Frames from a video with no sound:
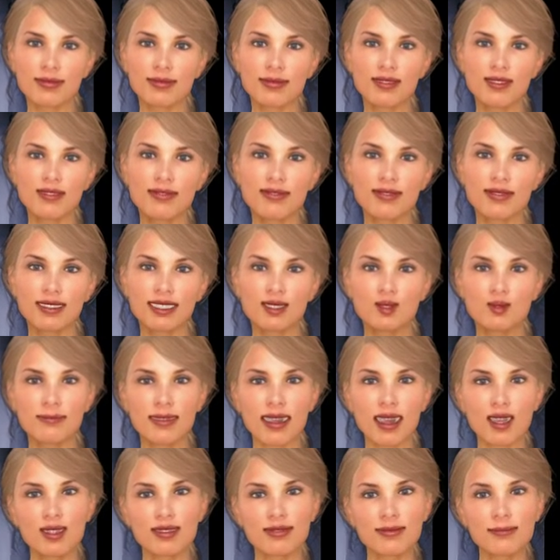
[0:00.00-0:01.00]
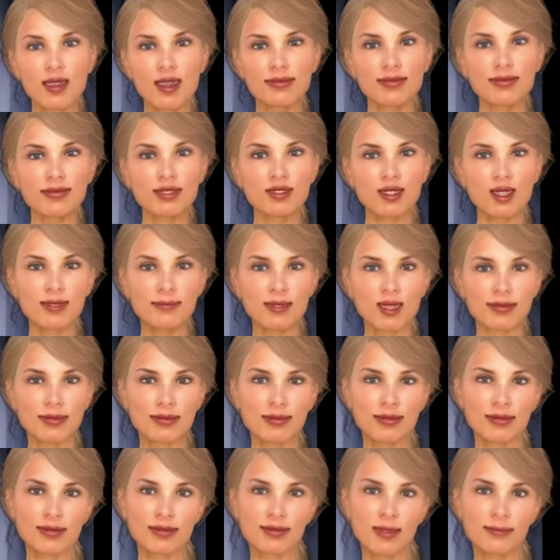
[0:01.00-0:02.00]
If you are living with other people,
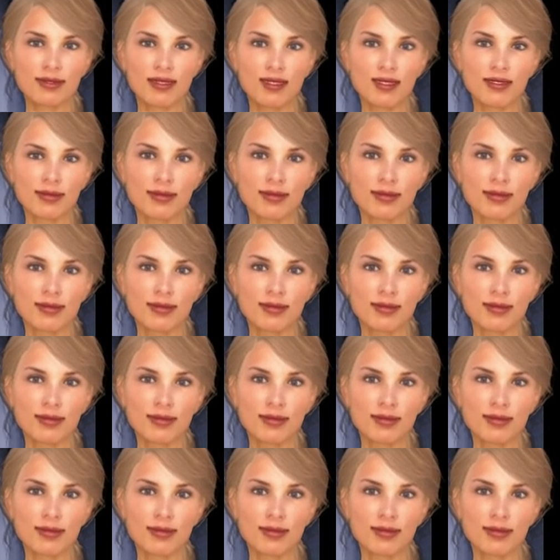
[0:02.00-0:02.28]
you can